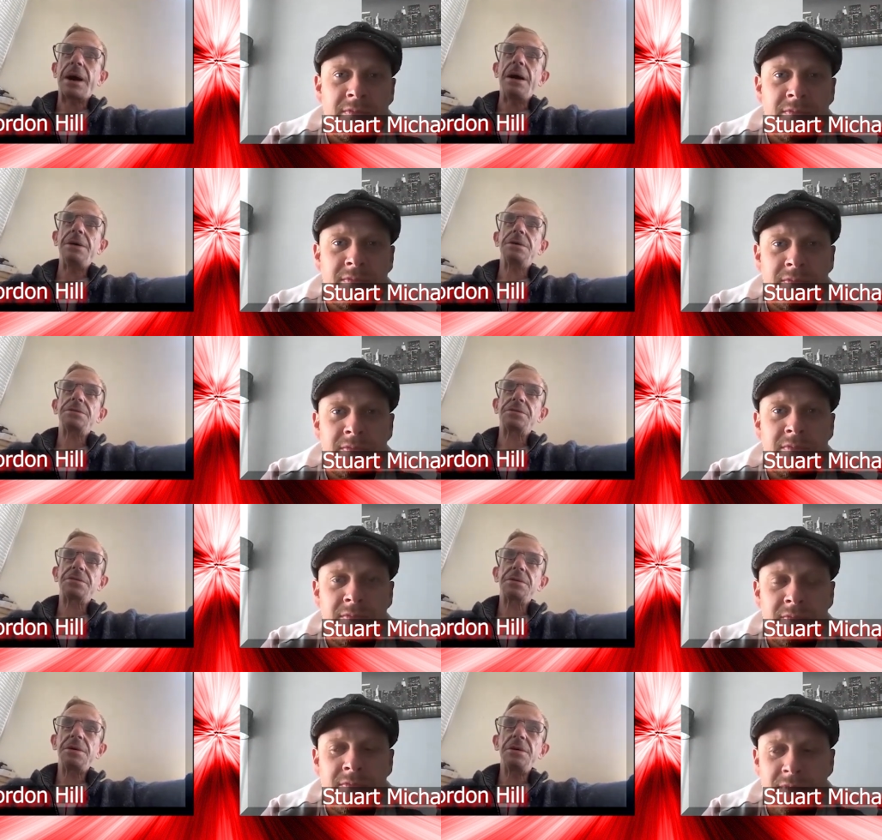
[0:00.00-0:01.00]
Speaker 1: bad.
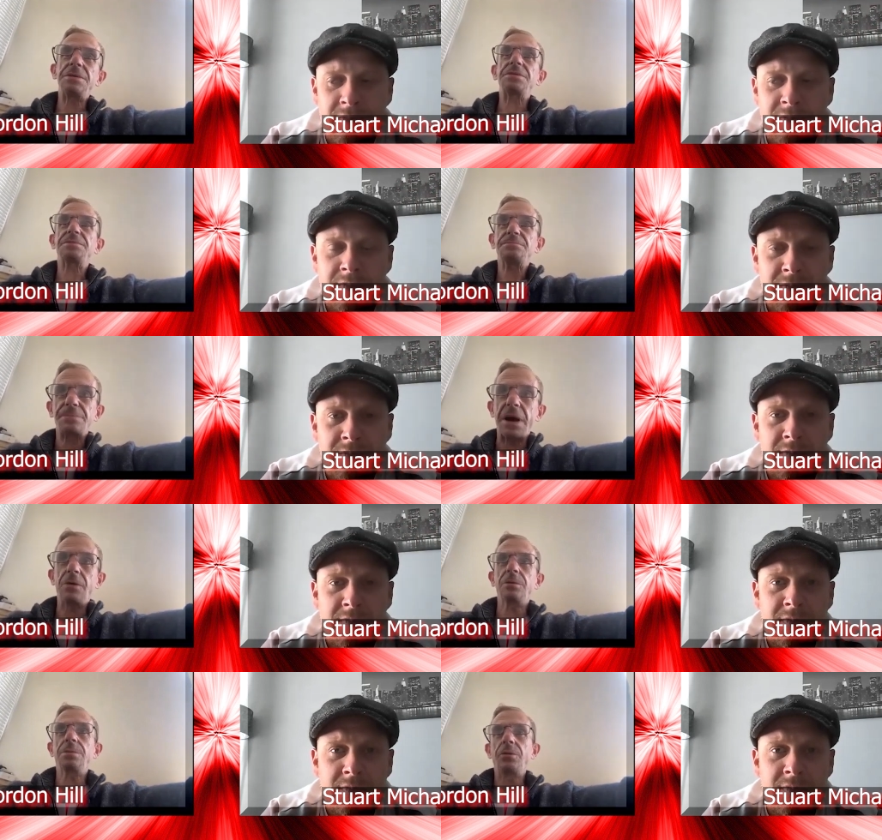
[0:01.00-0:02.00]
It's it's
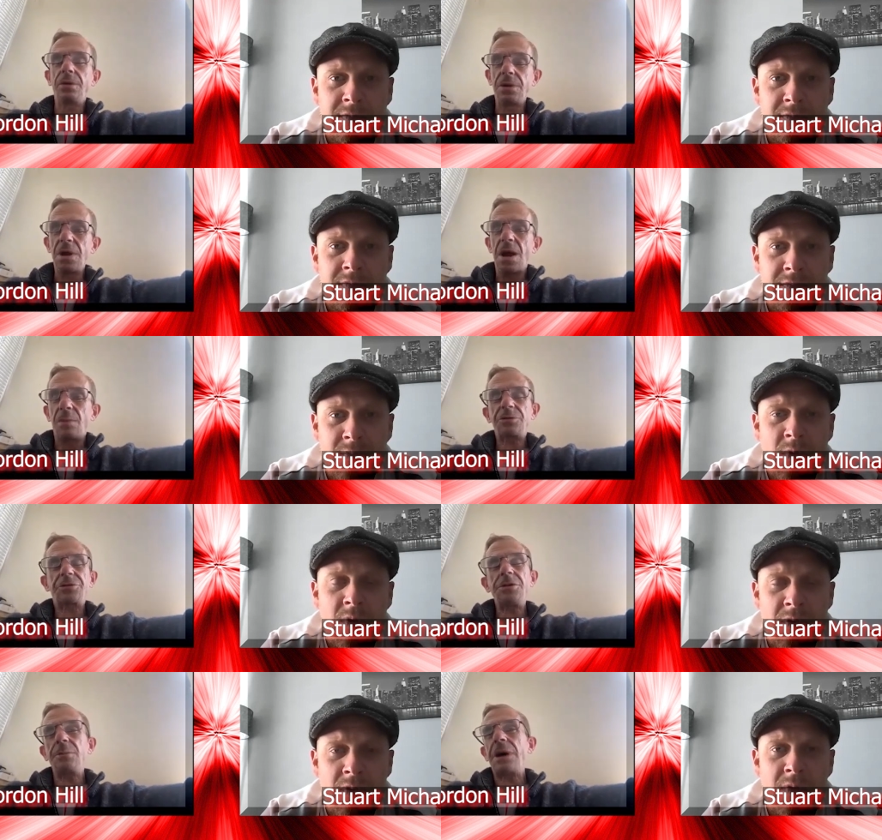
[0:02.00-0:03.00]
bearable. But
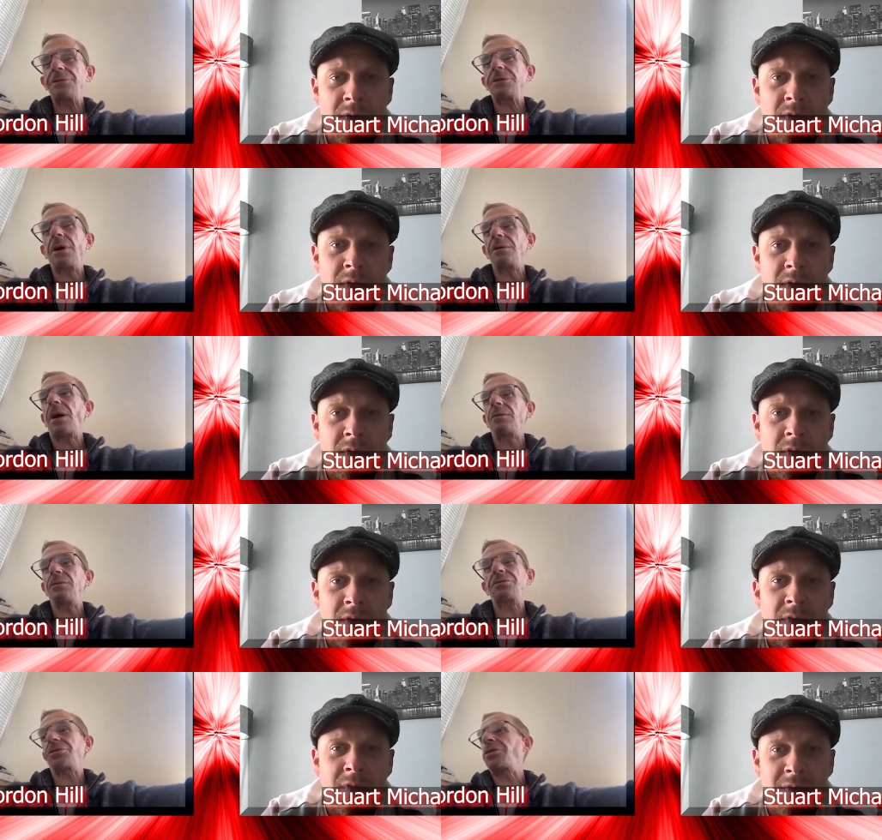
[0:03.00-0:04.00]
can you imagine? I, I
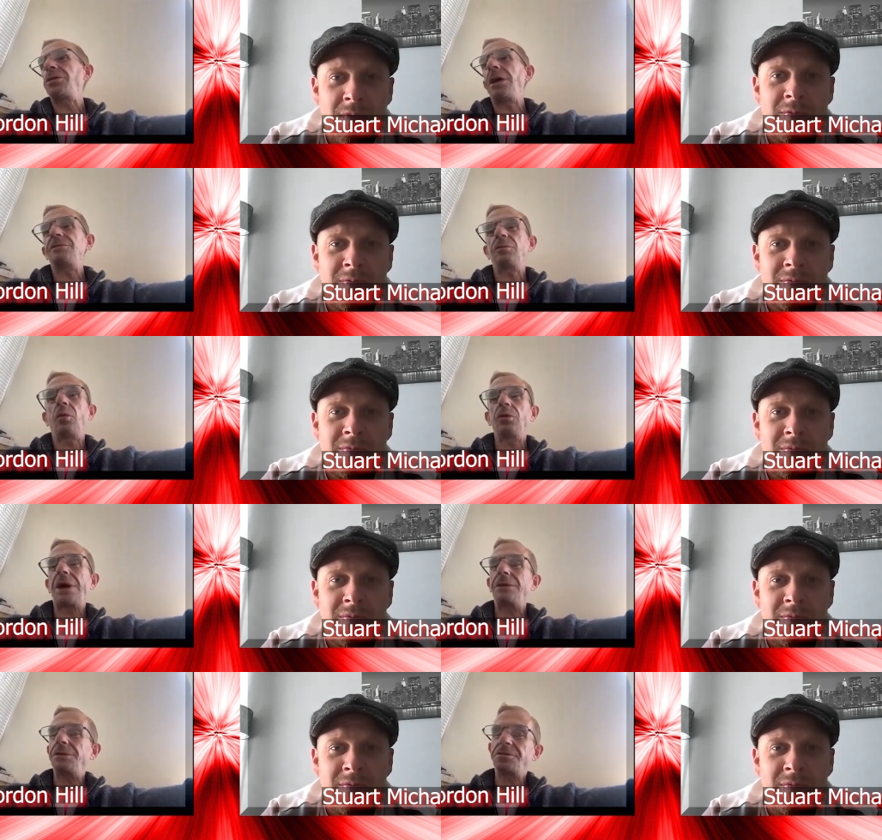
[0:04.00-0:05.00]
was, couldn't even walk
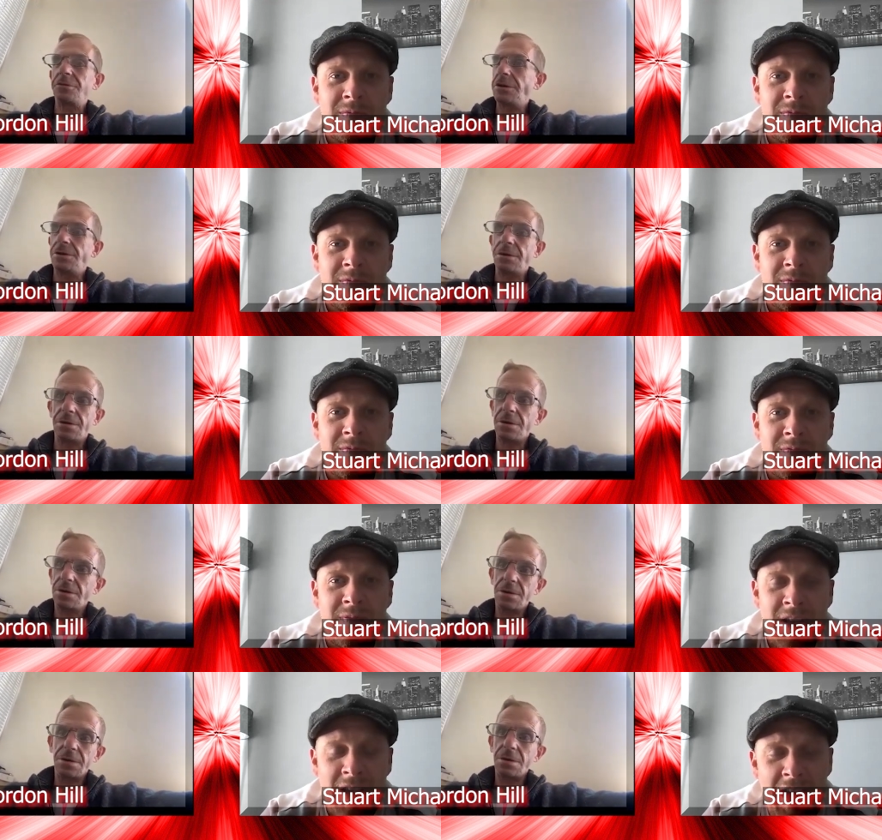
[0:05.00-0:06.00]
down the street
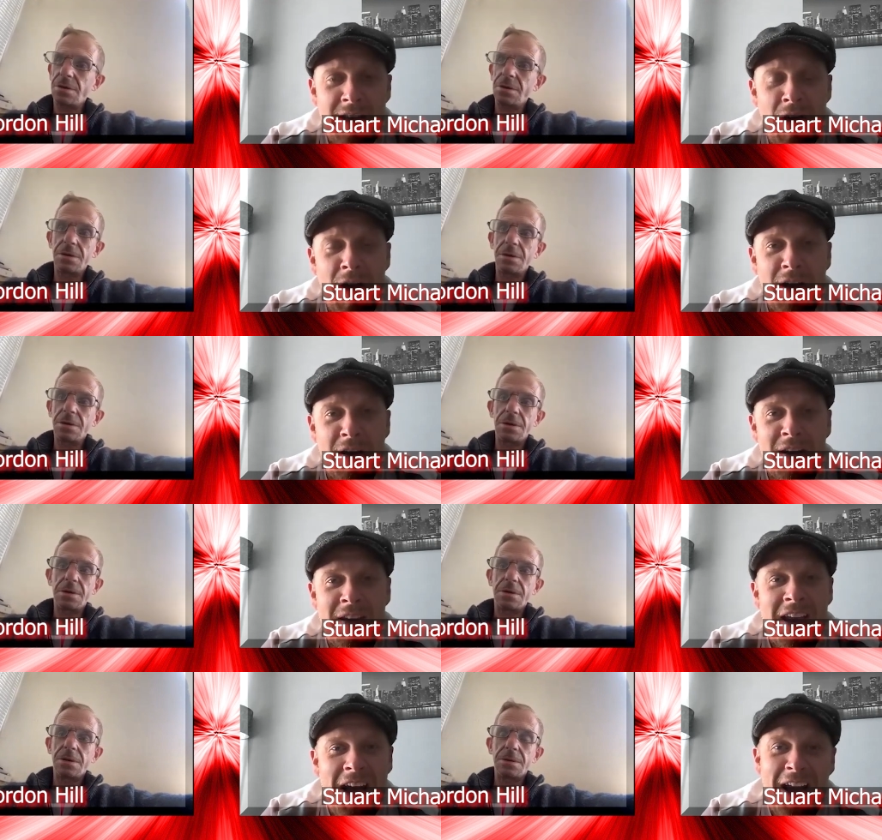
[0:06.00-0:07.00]
Speaker 2: yeah, no, I
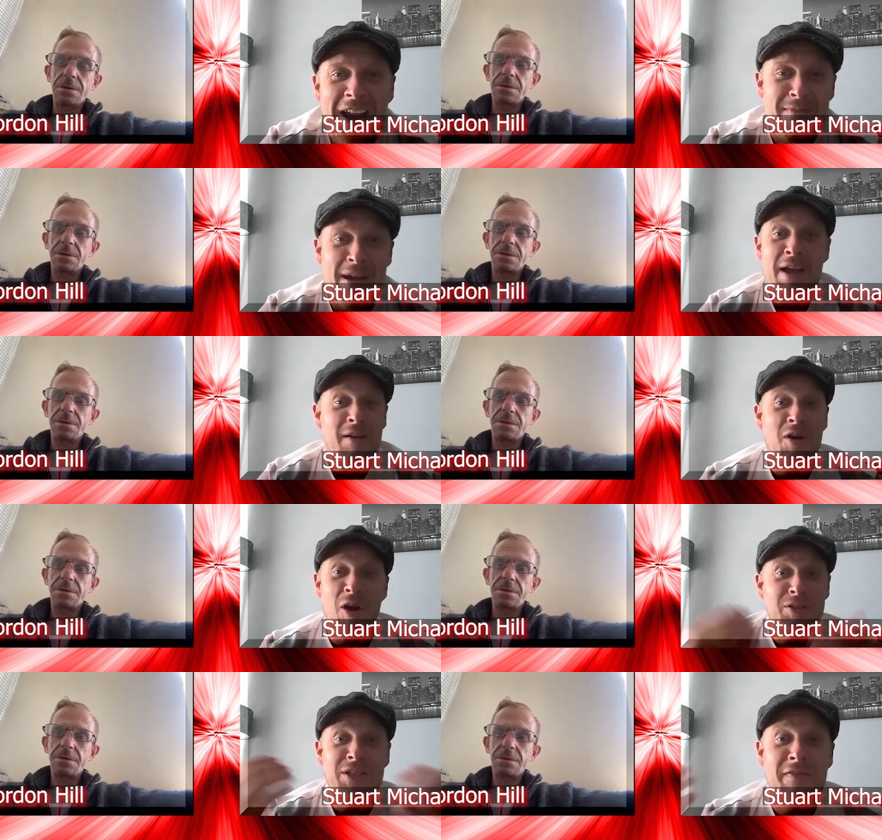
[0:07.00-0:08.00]
can, I can imagine.
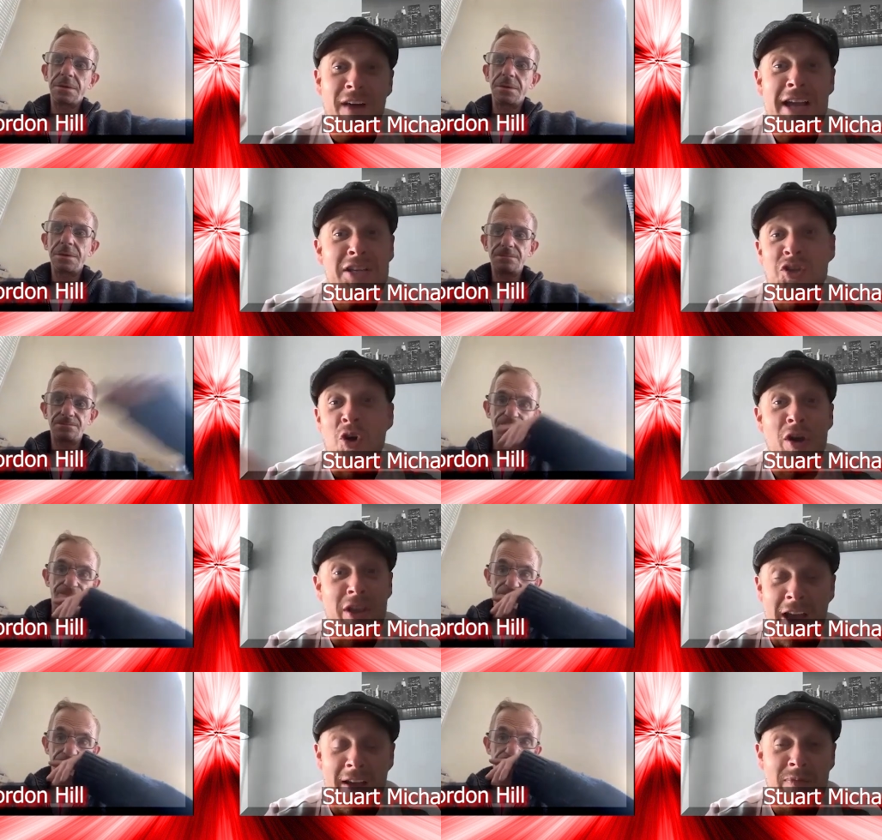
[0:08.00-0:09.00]
Gordon, if I saw
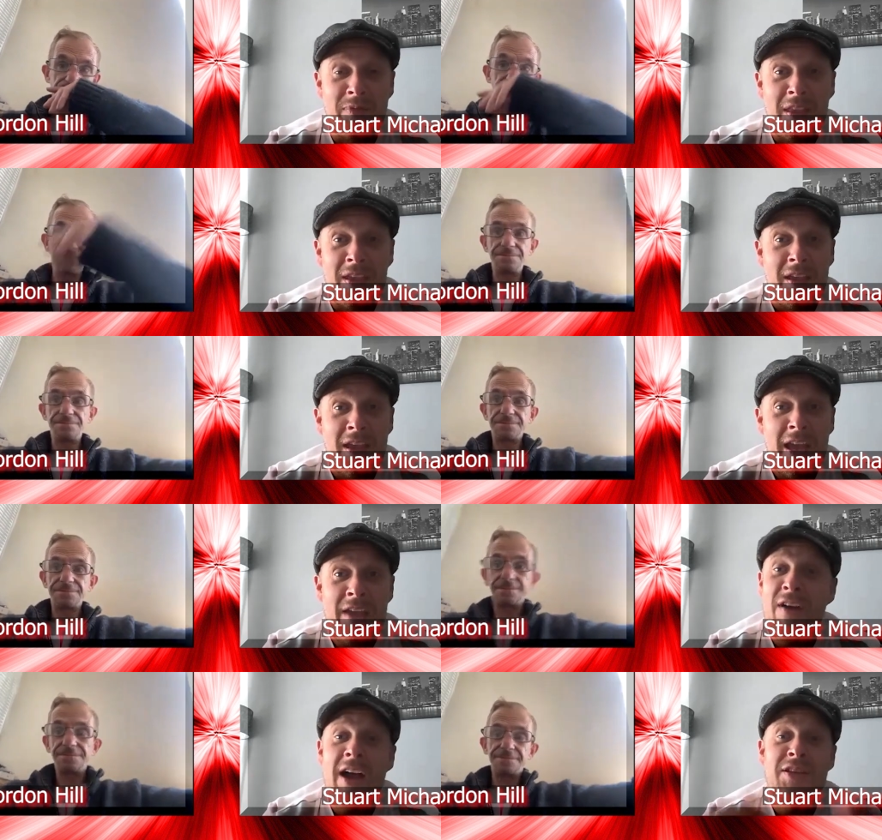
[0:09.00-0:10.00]
you,
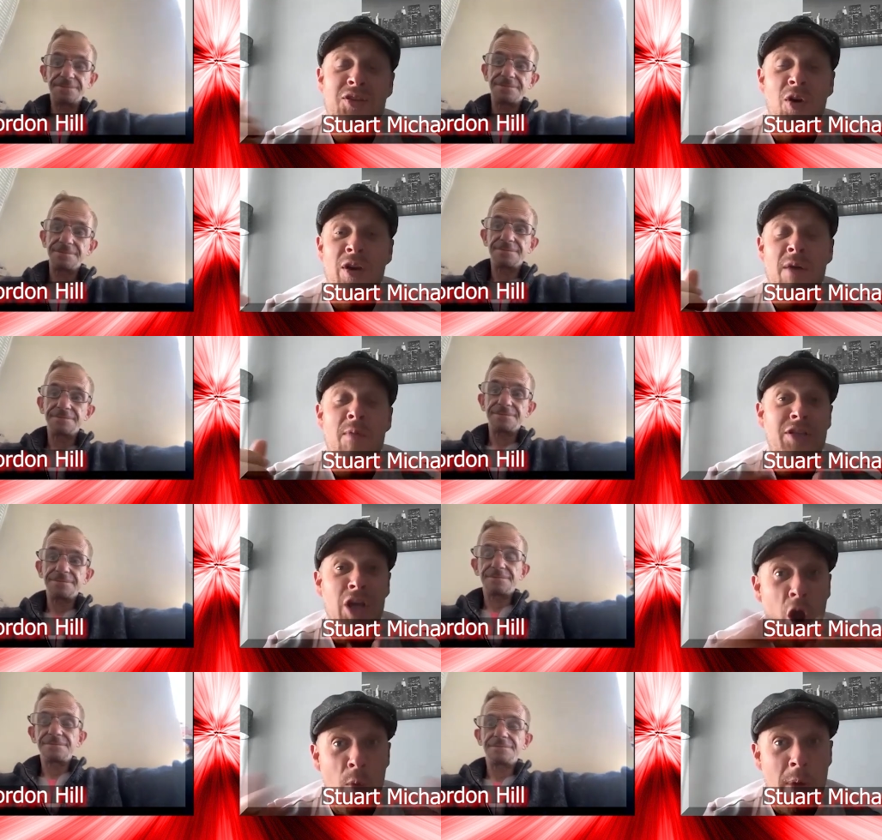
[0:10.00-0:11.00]
if I saw you,
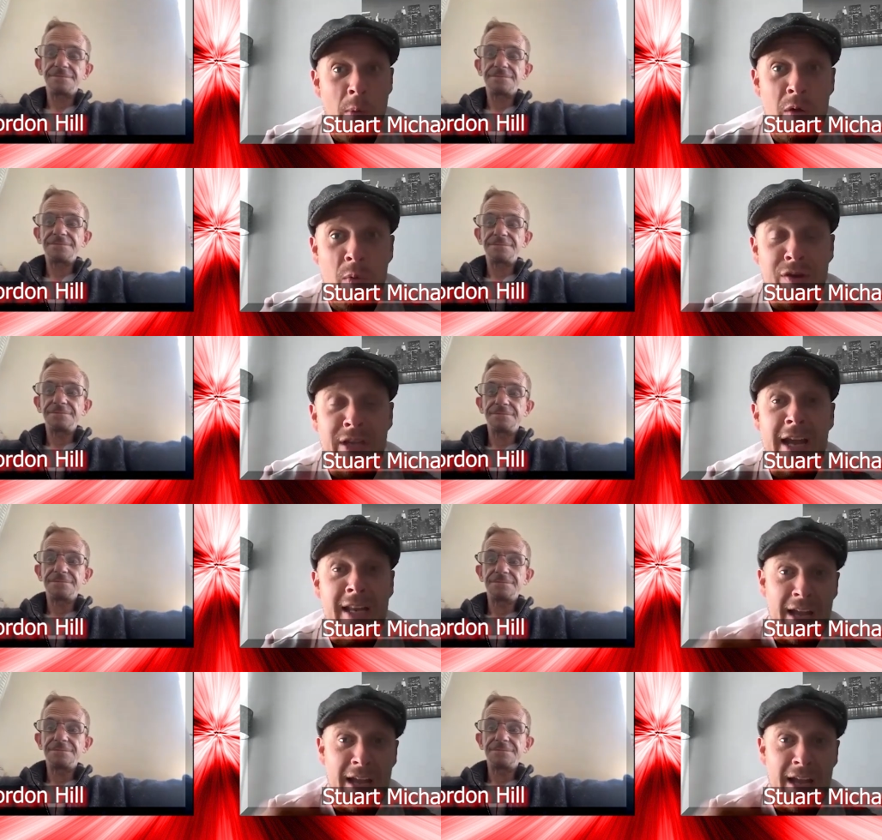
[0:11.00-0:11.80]
which I hope I will one day, I'd